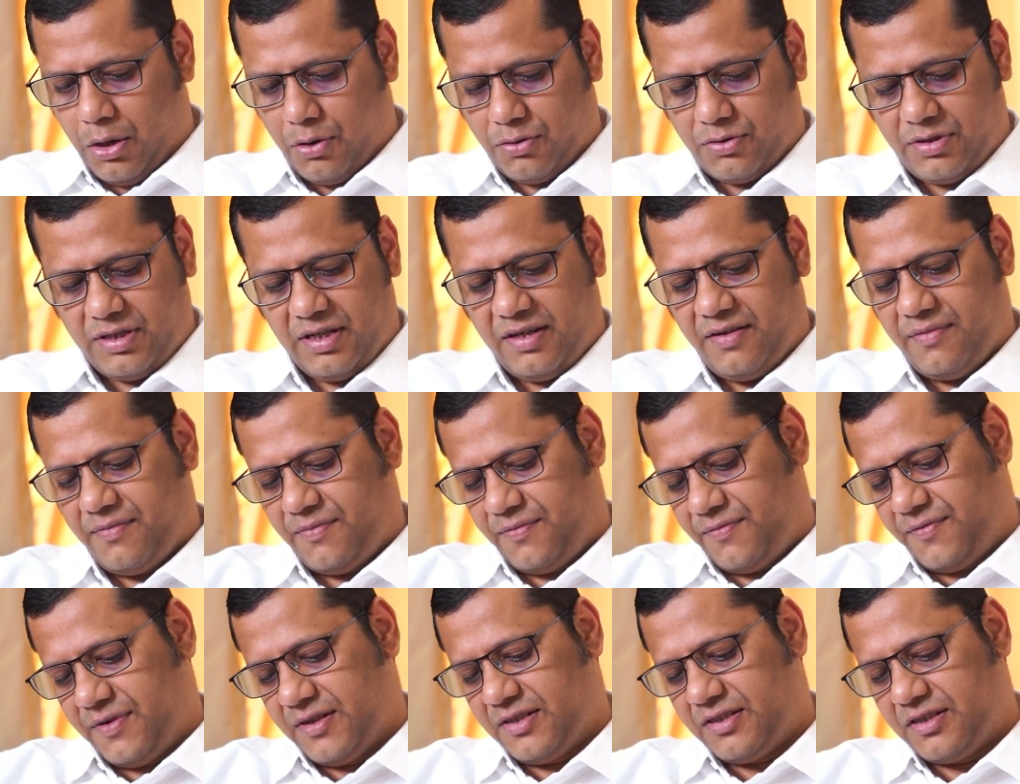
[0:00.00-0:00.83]
Now, see,
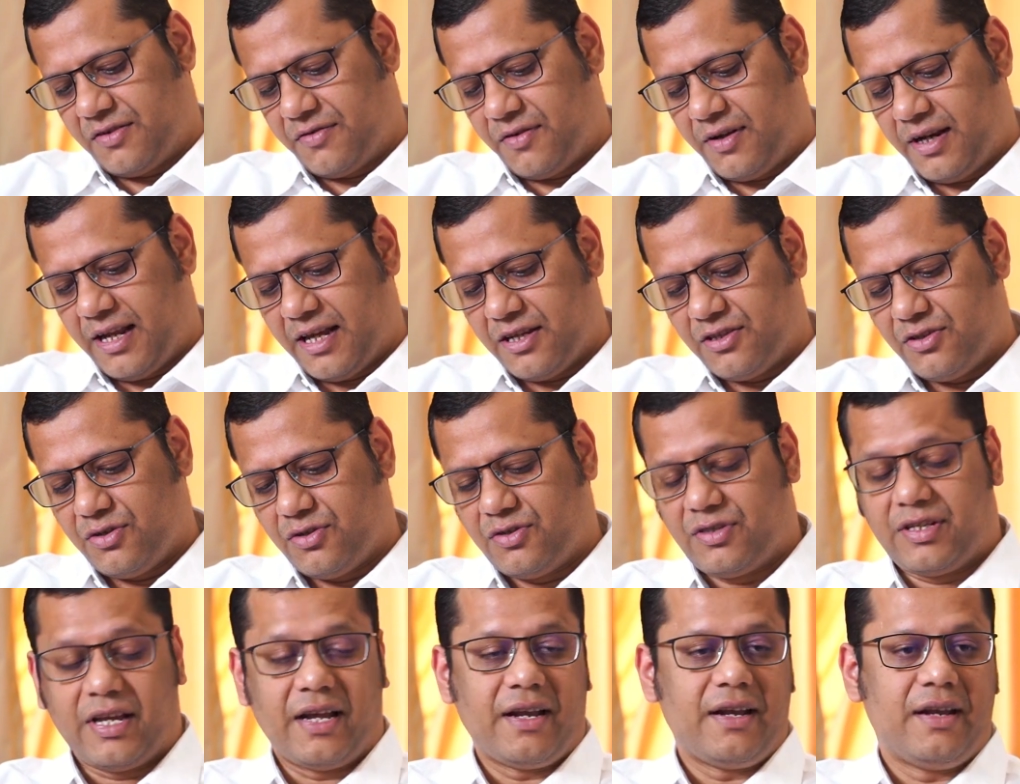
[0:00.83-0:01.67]
first of all, as you
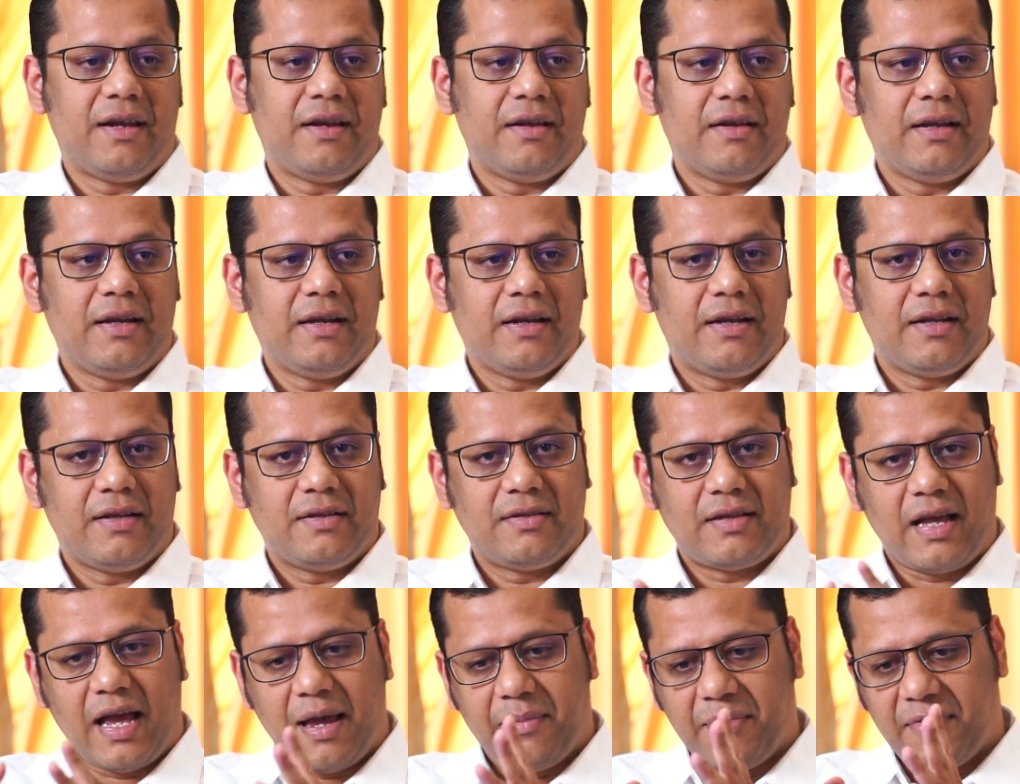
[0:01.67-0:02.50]
said,
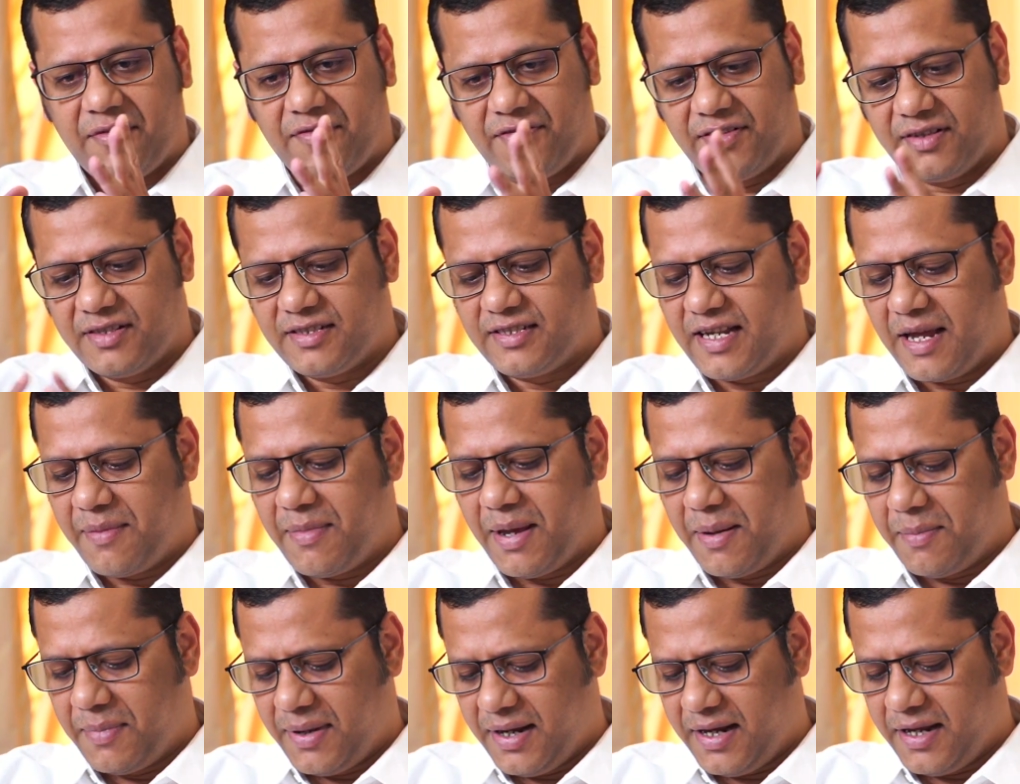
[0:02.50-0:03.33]
I'm a first-time
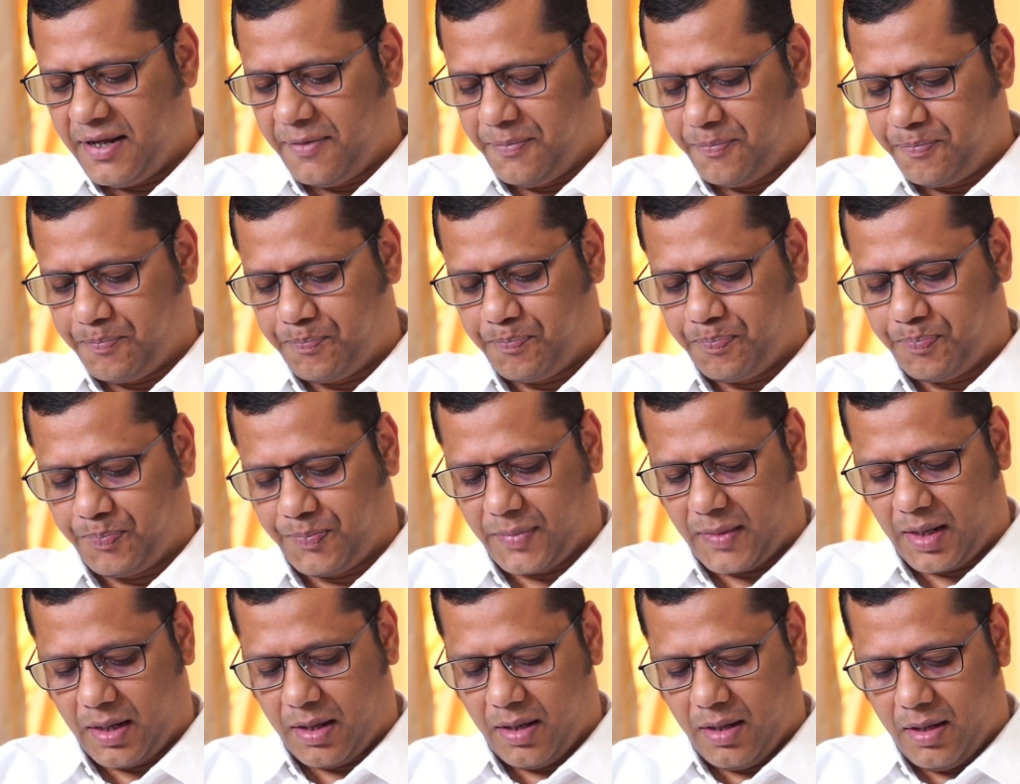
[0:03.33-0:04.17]
MLA.
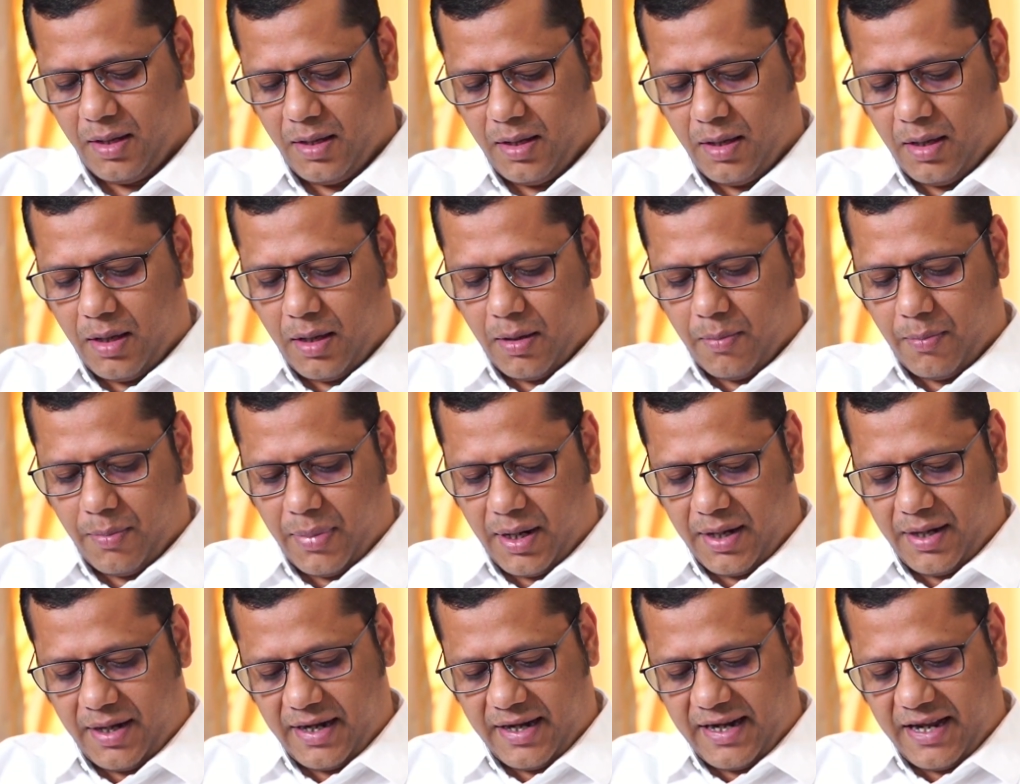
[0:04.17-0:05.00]

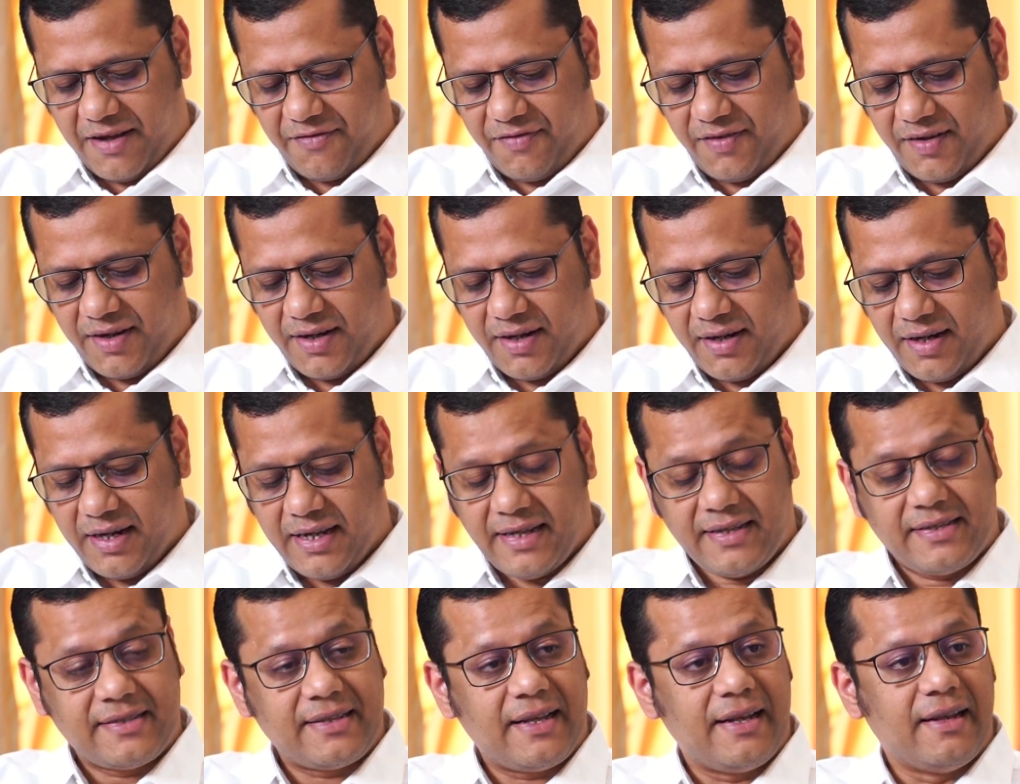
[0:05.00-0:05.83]
But definitely,
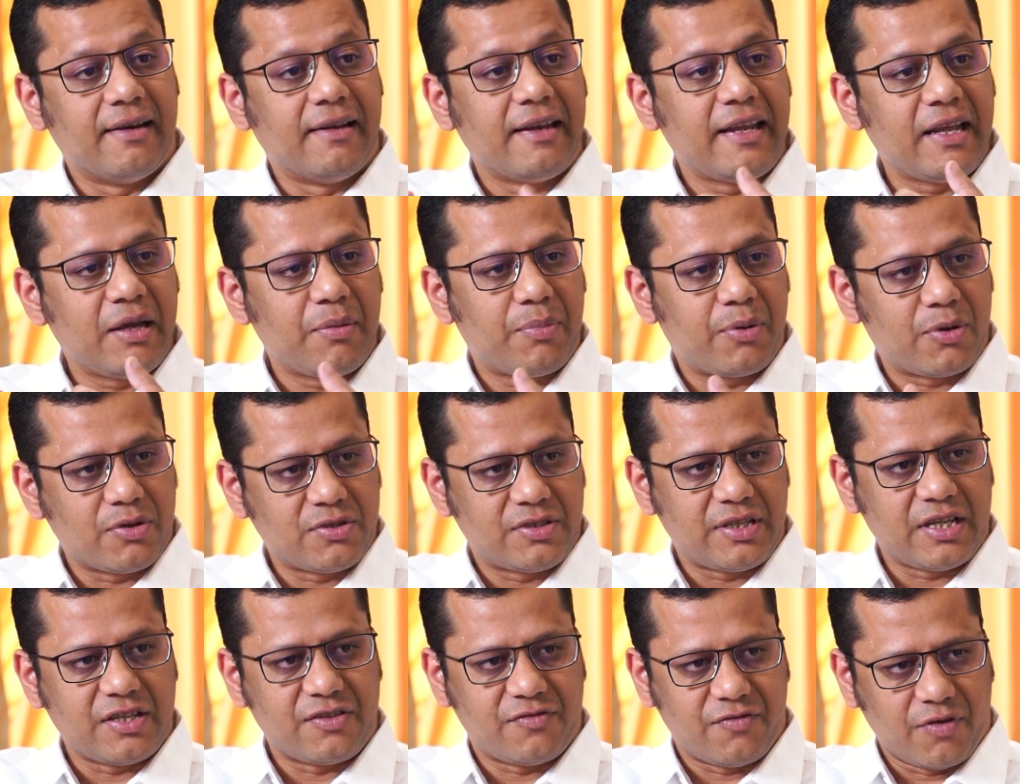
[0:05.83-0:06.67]
it's a learning
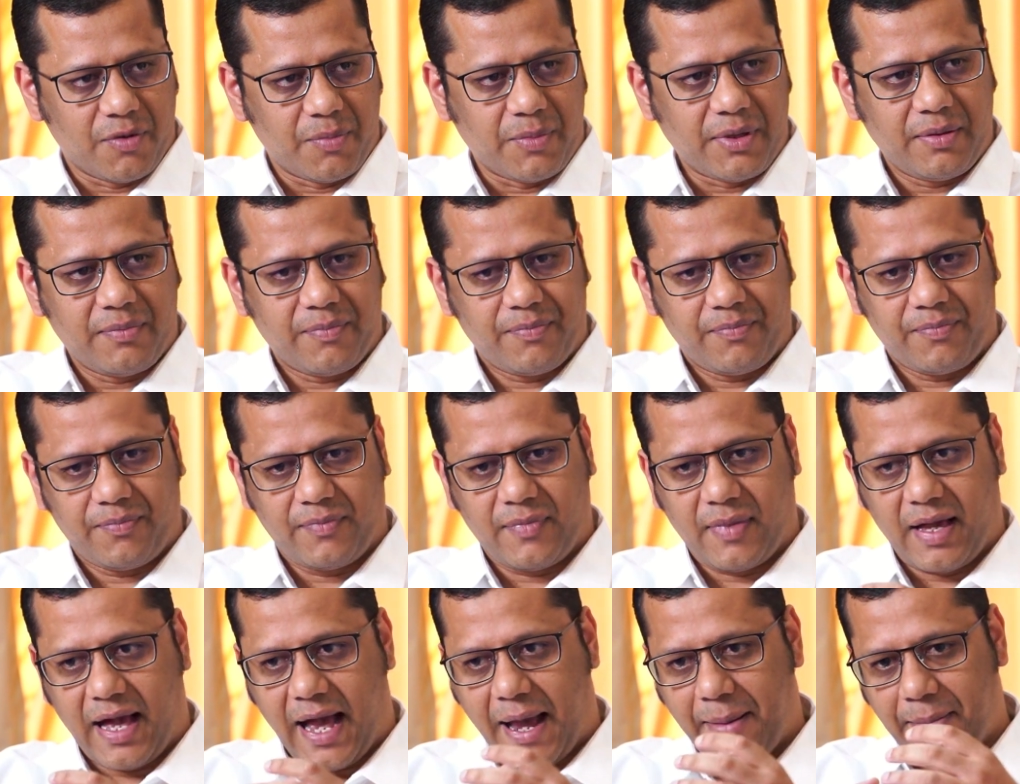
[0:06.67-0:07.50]
process for me.
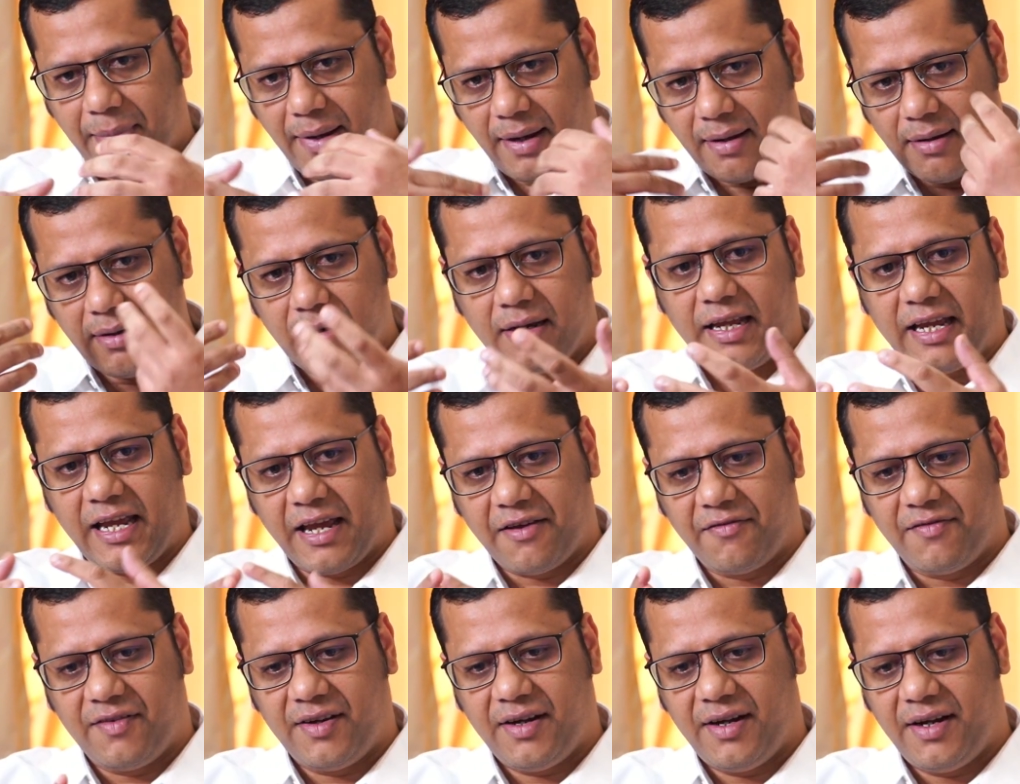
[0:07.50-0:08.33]
I'm learning
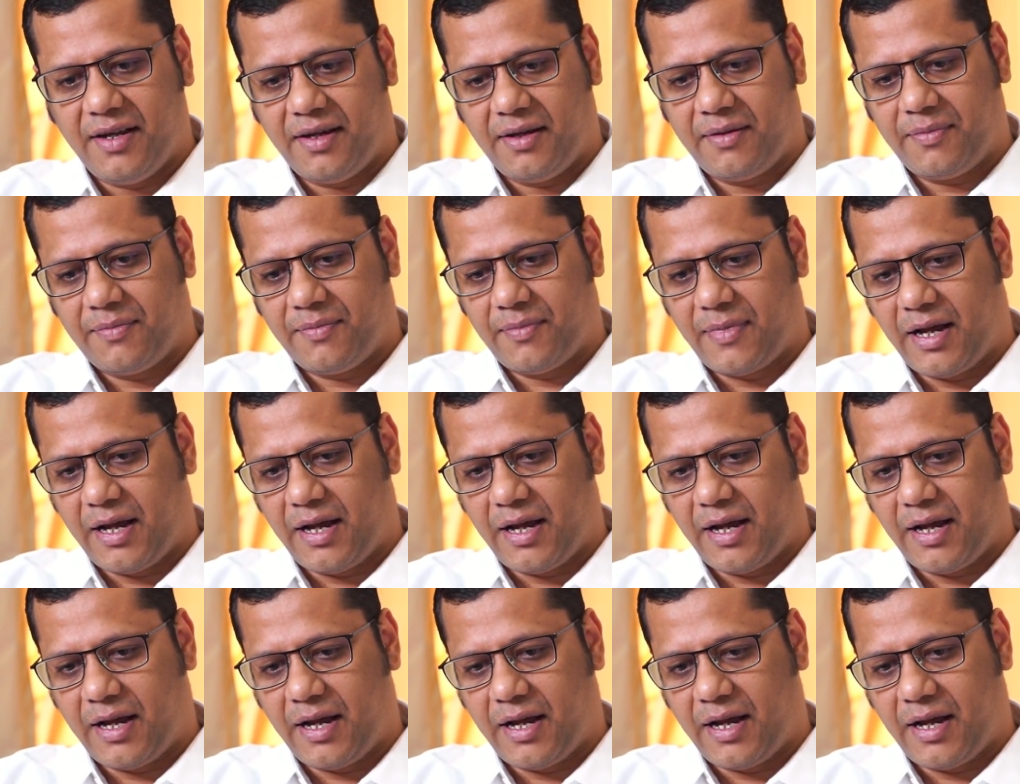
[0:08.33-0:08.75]
every day.